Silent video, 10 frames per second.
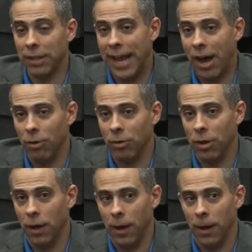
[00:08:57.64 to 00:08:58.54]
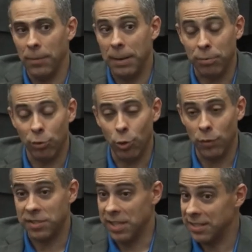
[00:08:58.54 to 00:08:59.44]
layout um,
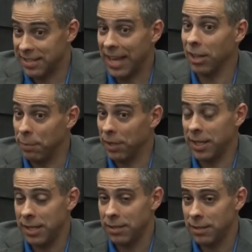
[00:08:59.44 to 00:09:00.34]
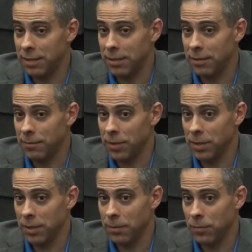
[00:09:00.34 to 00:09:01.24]
improves in scalability.
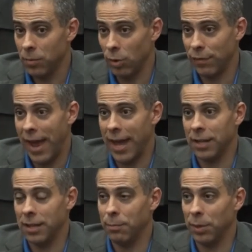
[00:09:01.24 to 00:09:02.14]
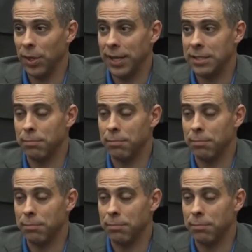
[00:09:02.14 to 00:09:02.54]
We've added the ability to